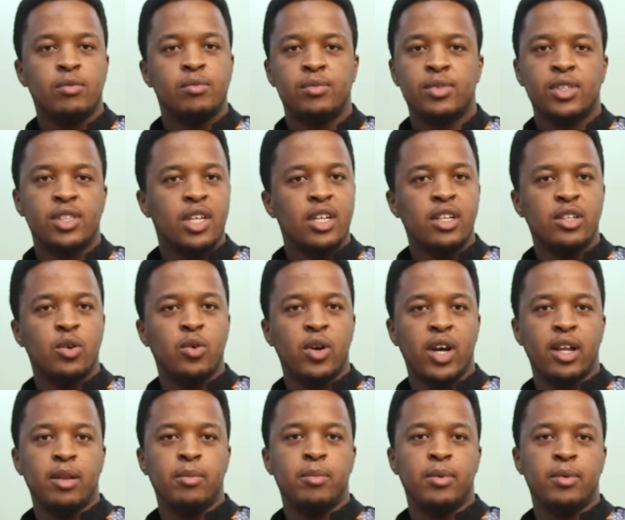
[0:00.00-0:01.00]
Still no
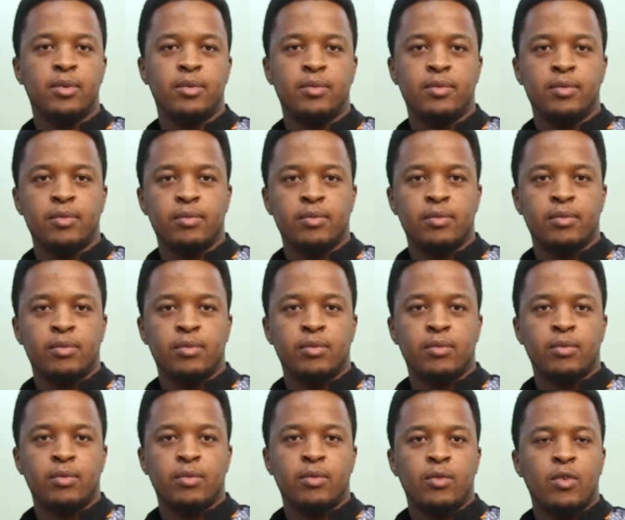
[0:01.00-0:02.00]
help.
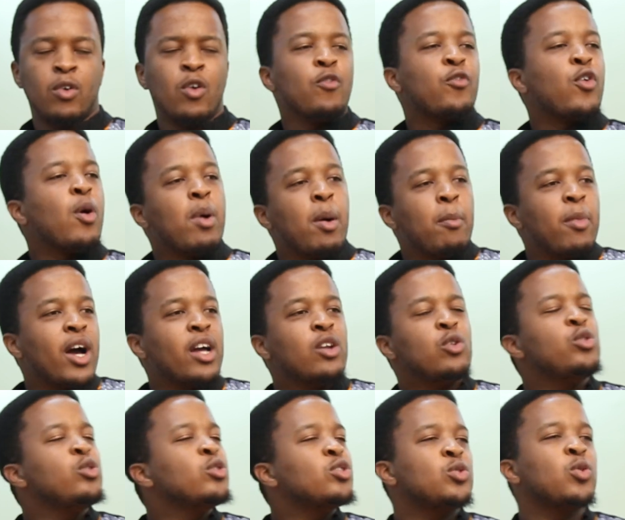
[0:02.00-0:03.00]
From a man
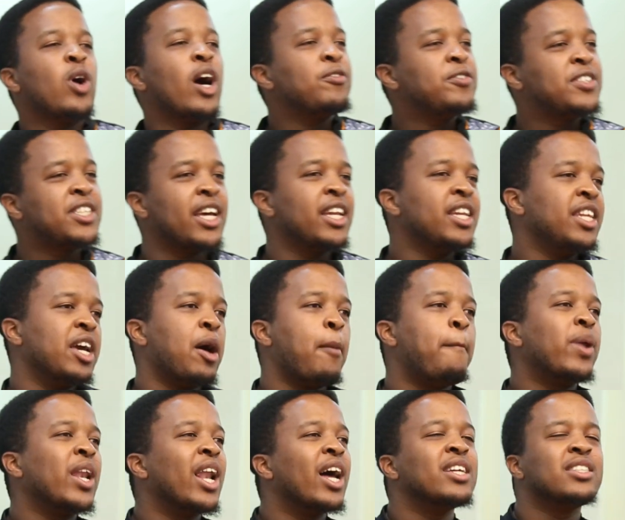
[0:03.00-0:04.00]
who used to have 10-year
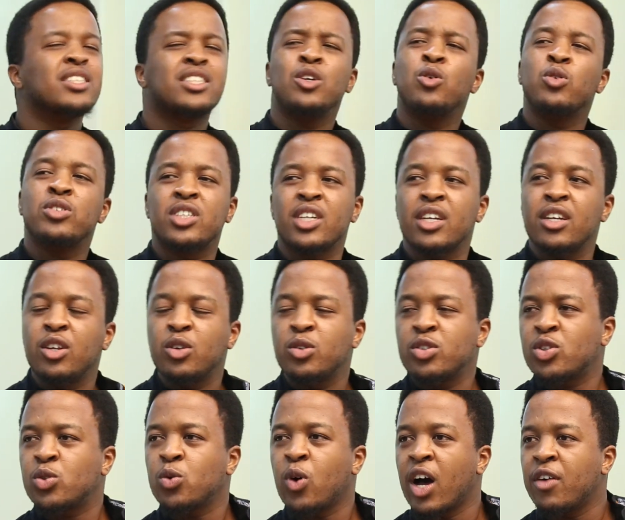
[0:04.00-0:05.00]
plans, he was
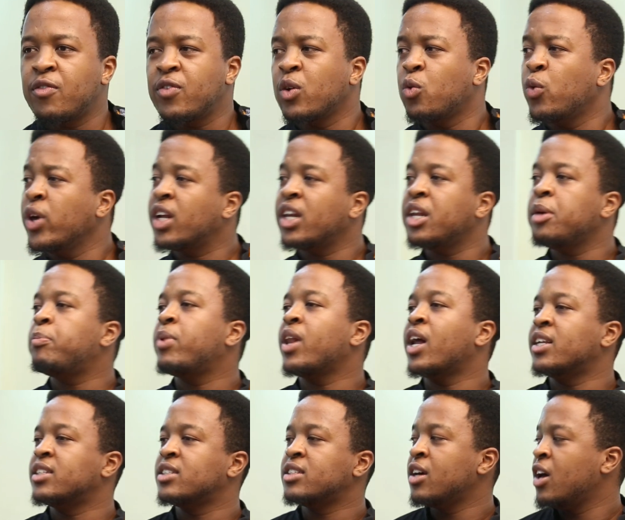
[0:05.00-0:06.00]
reduced to having weekly
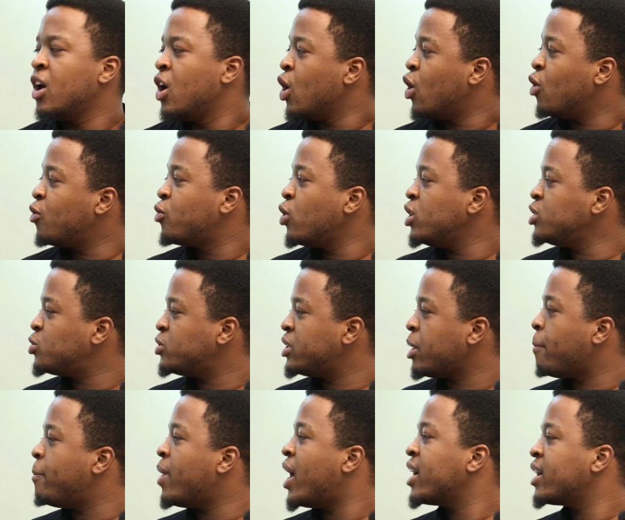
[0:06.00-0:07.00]
plans of going to the
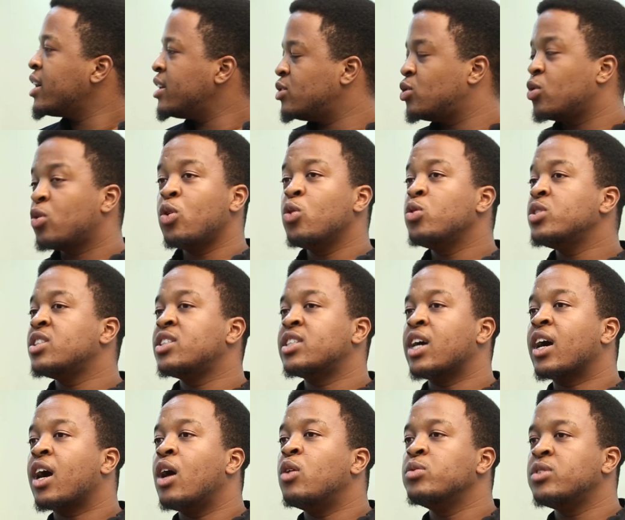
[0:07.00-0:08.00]
bank to close his
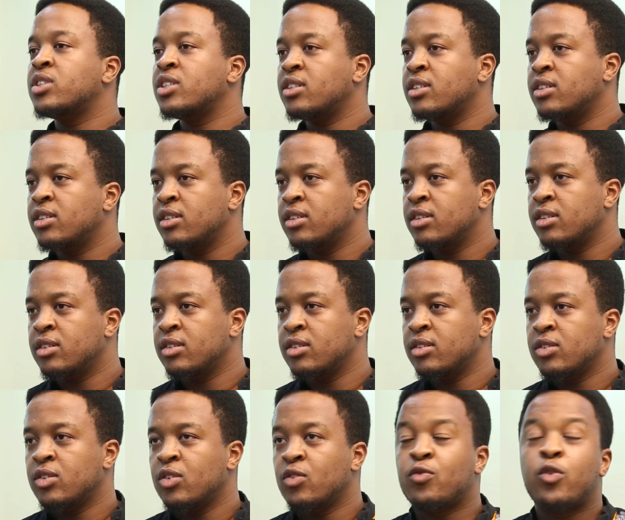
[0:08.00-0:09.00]
accounts,
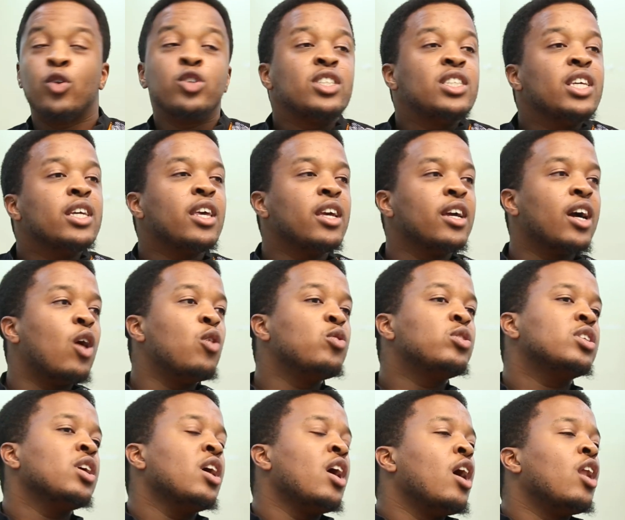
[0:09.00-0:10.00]
for seeking
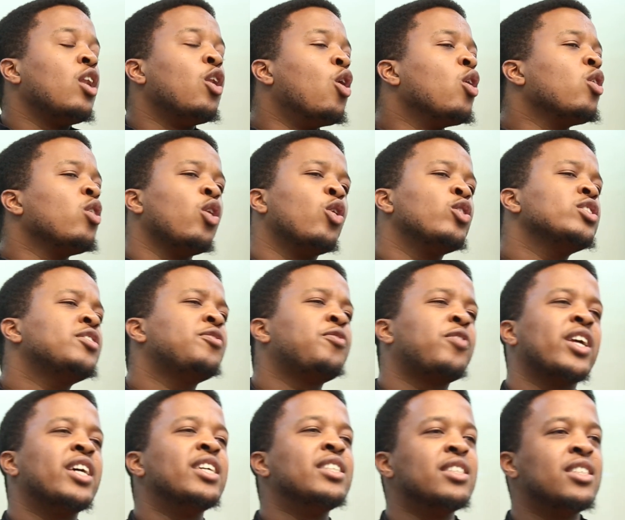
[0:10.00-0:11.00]
out long-lost
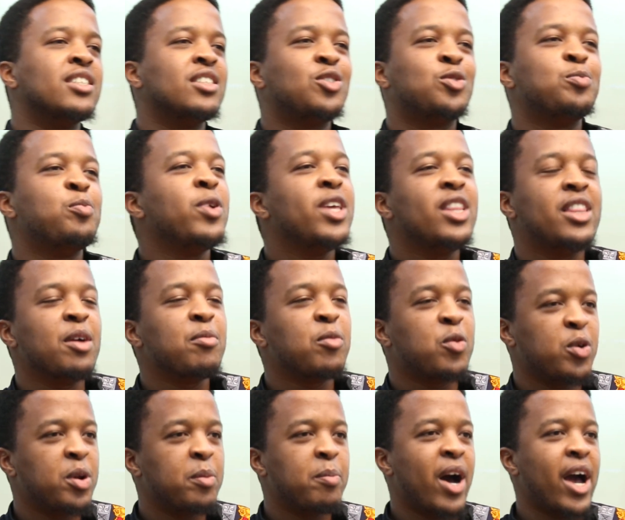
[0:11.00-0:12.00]
friends to bid them
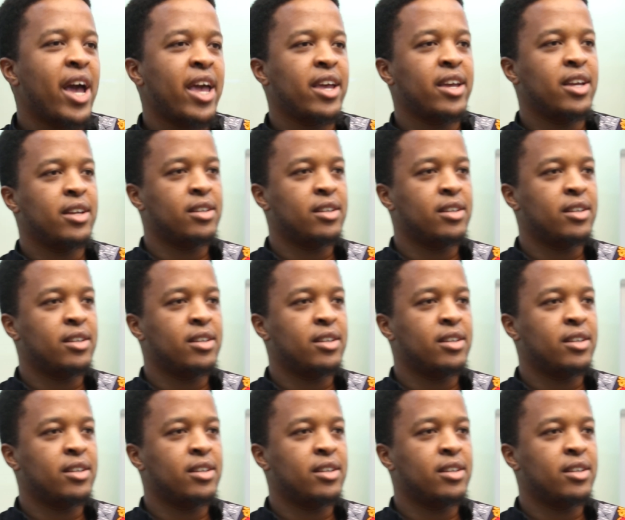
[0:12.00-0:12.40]
goodbye.